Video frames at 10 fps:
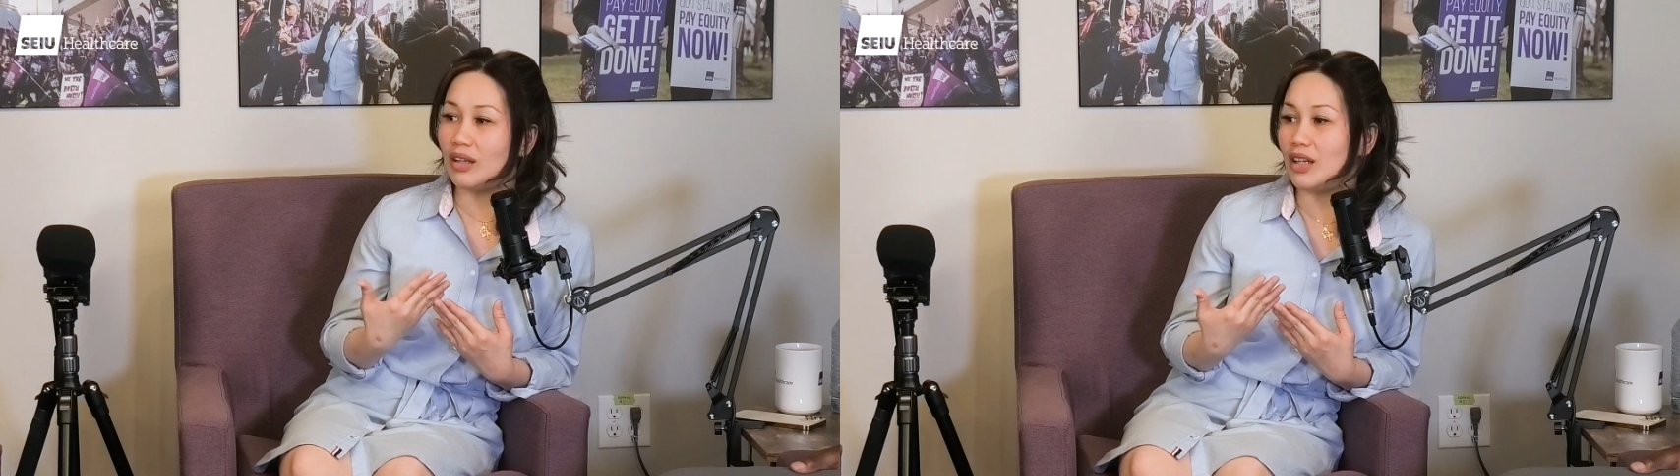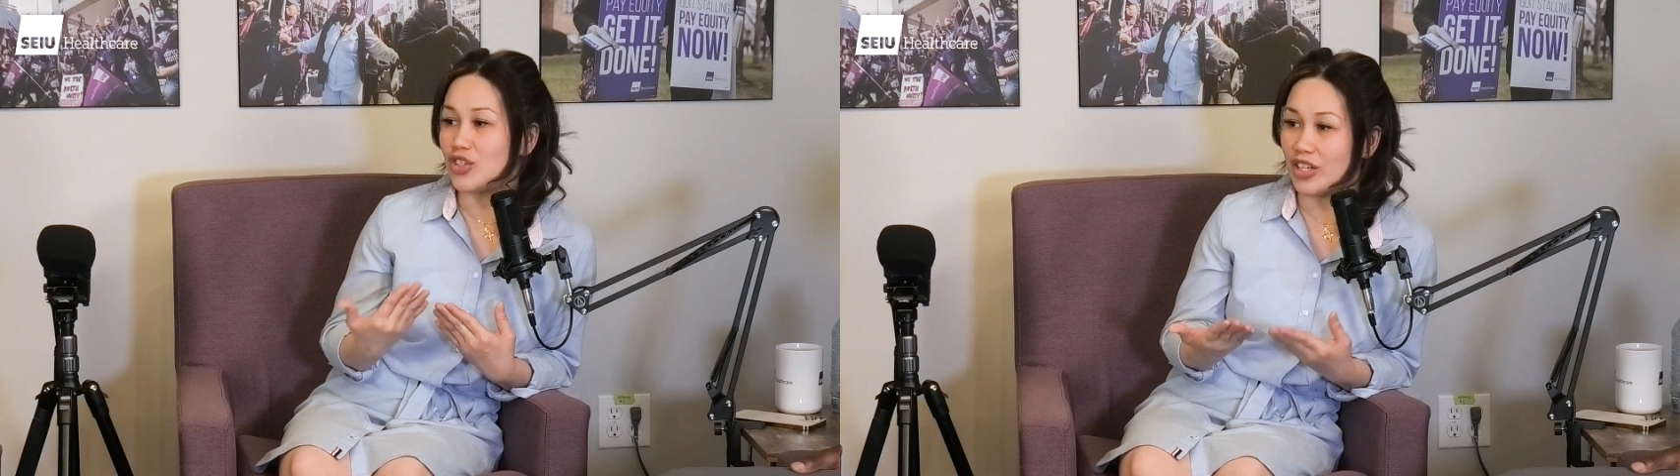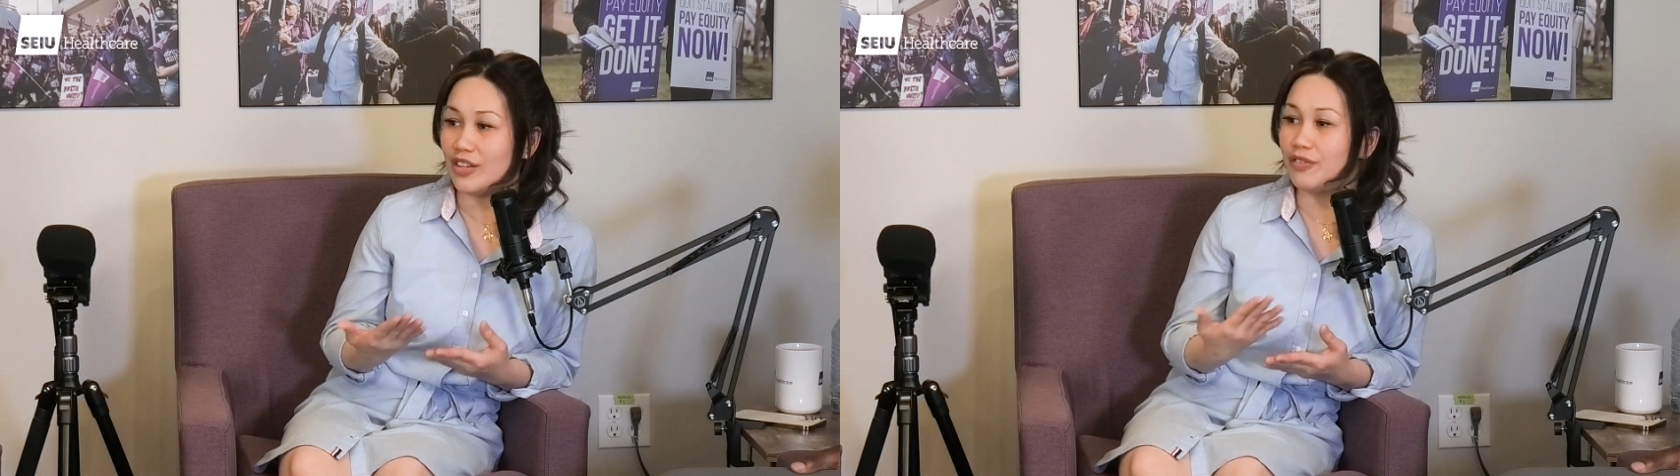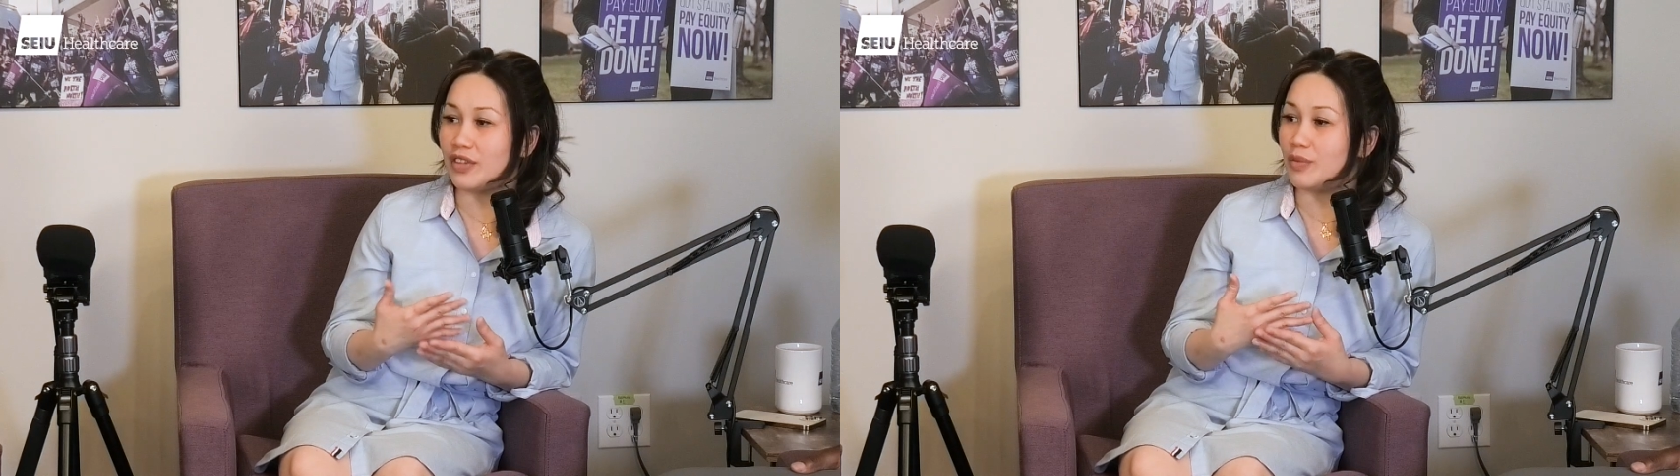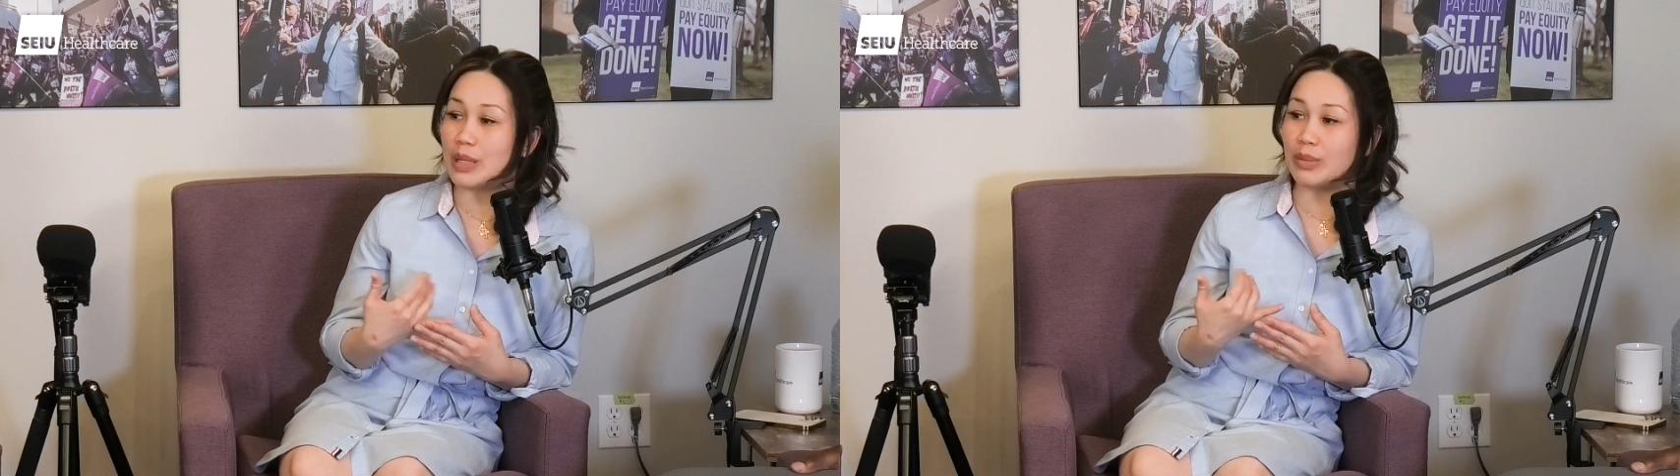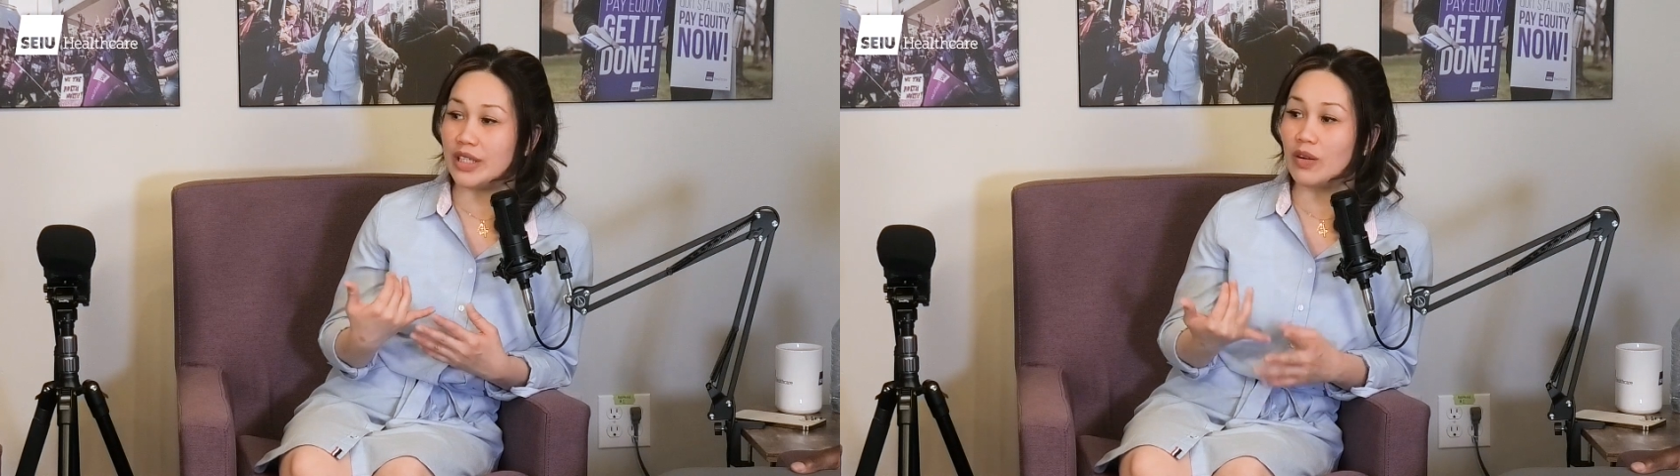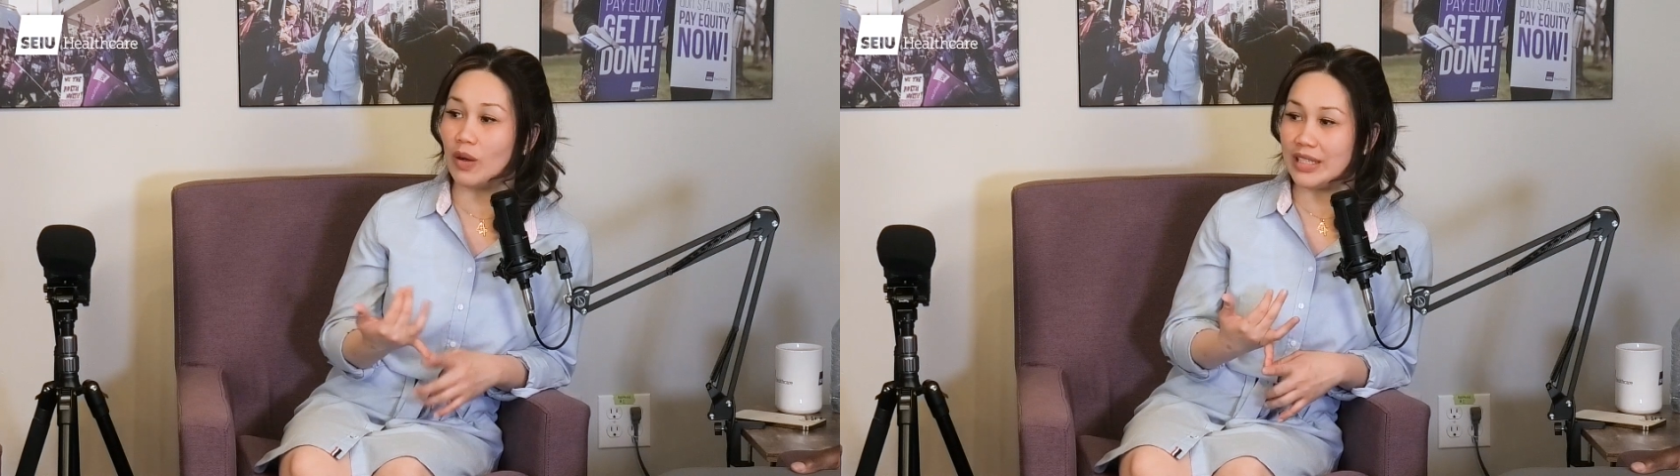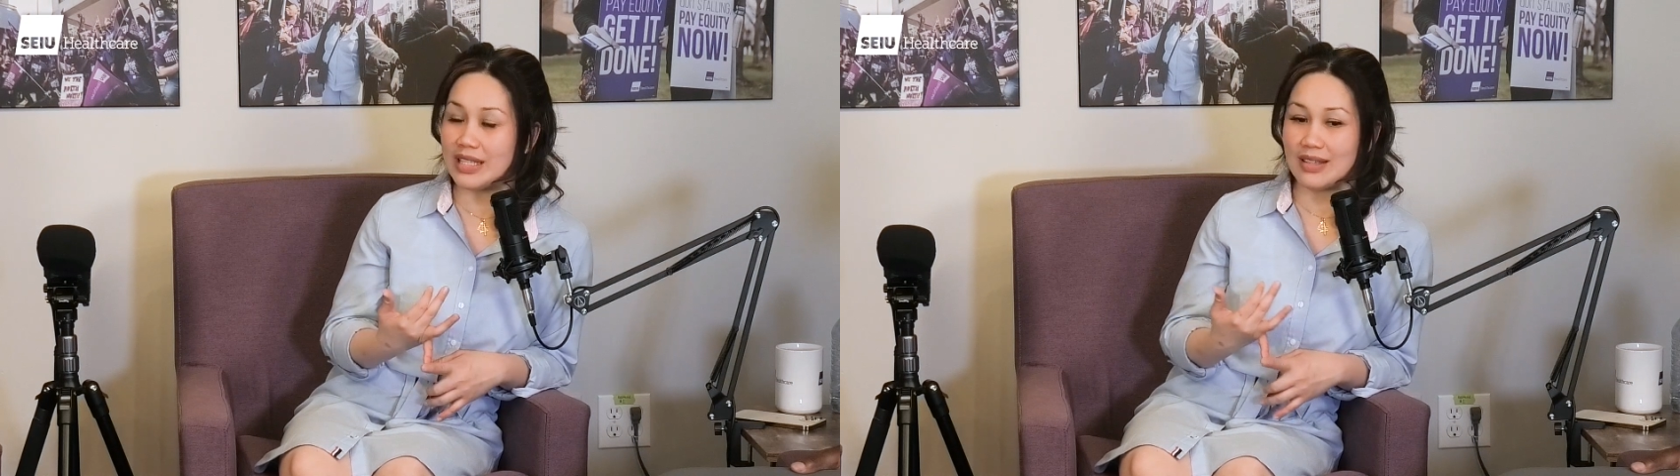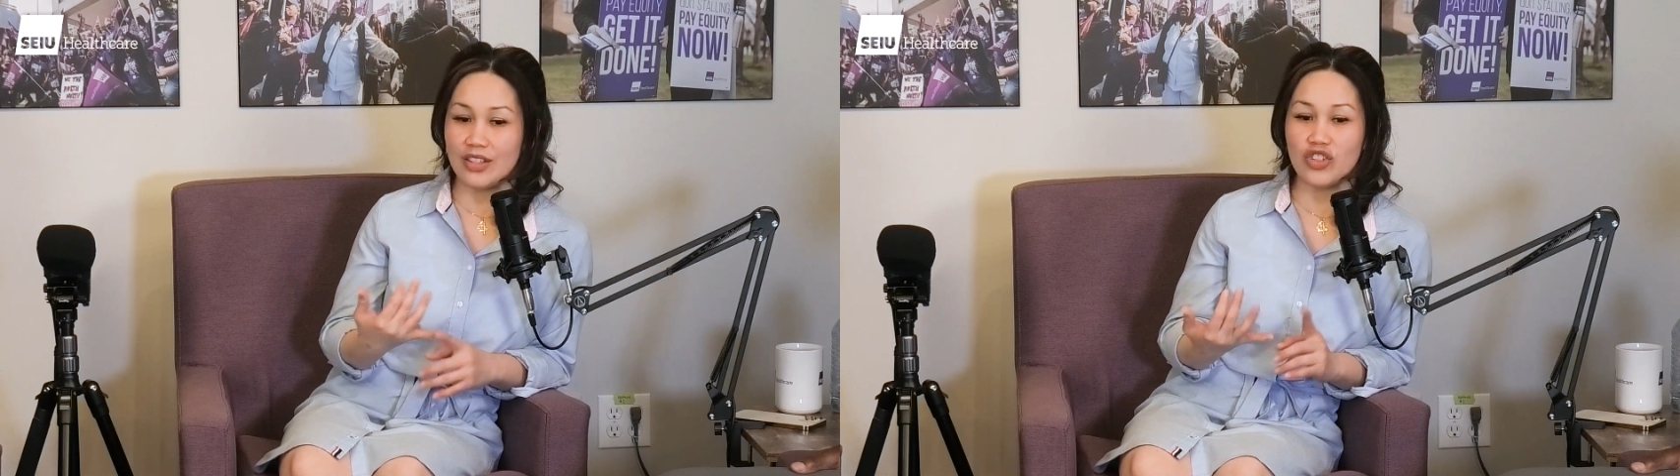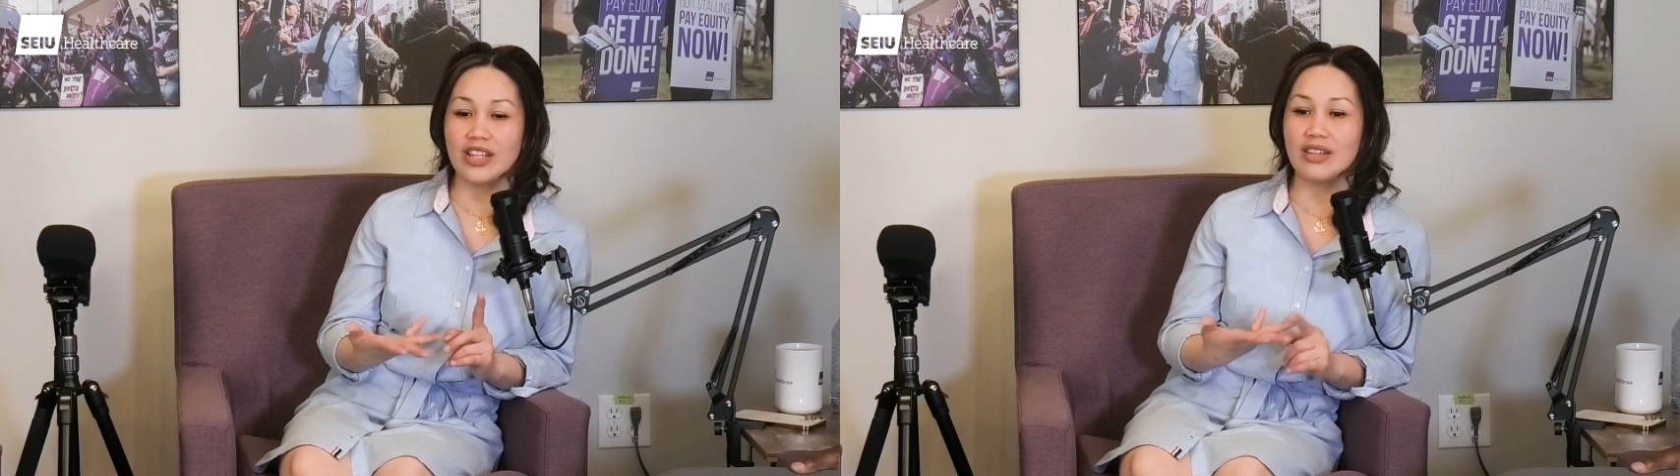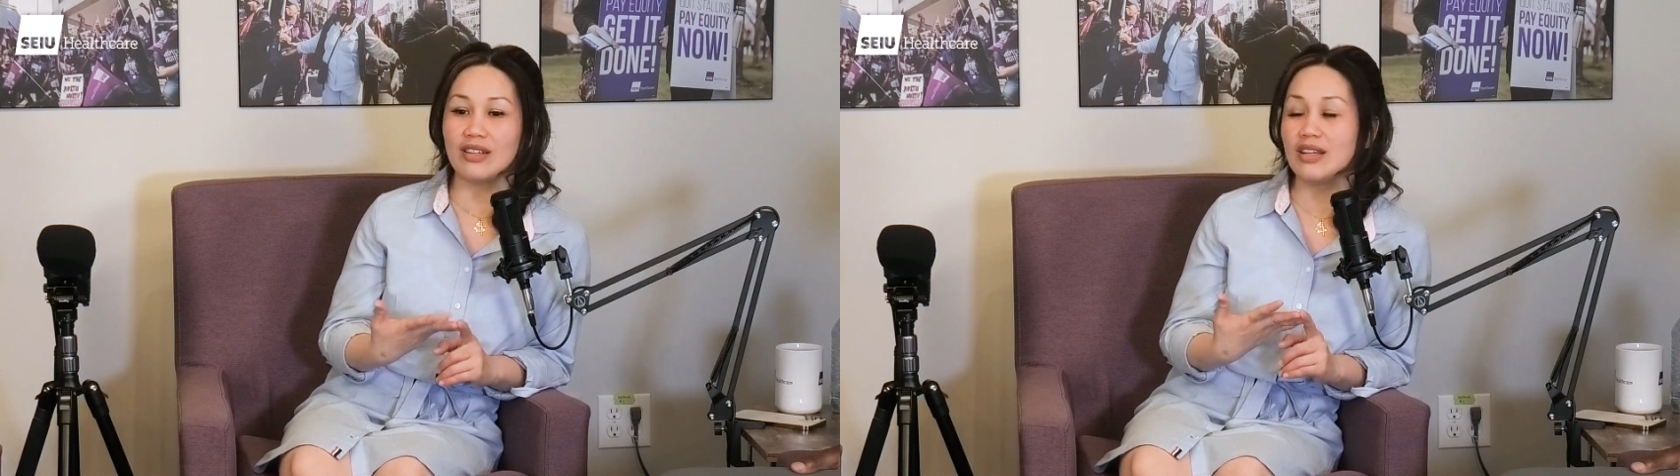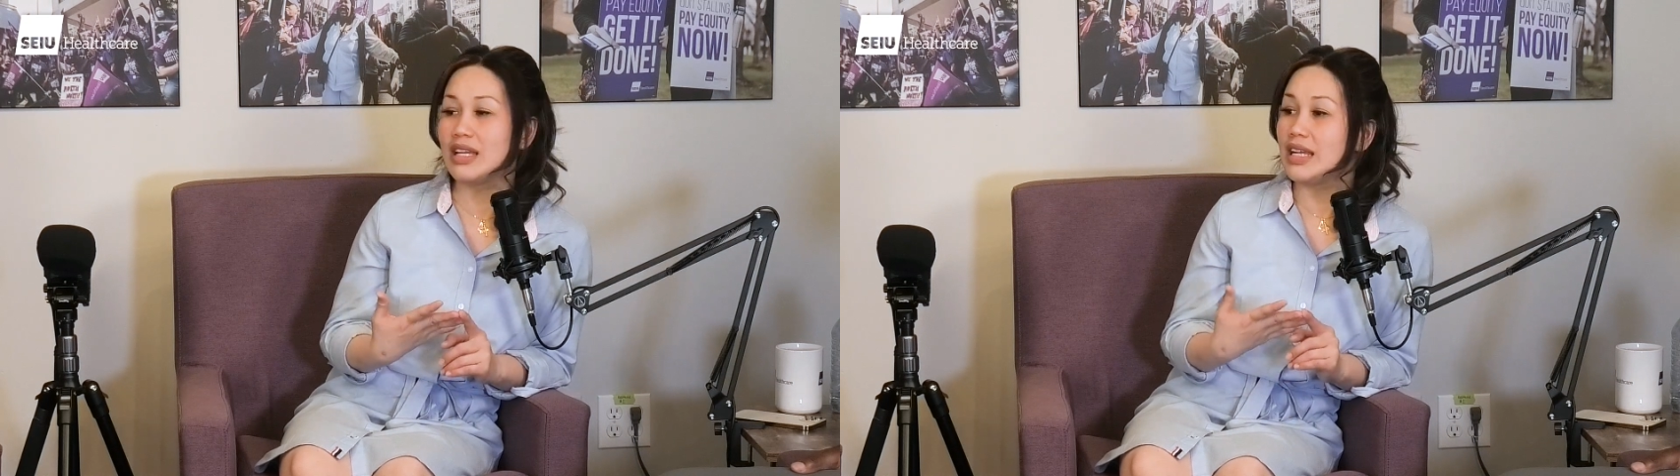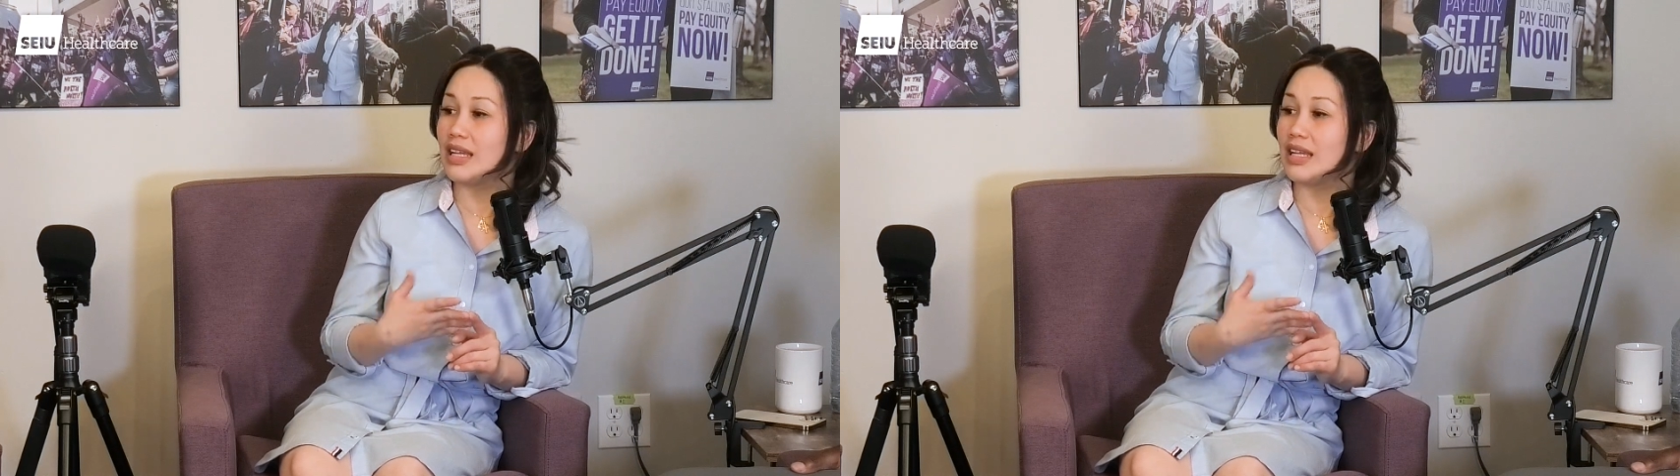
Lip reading: a shift if somebody called in sick, checking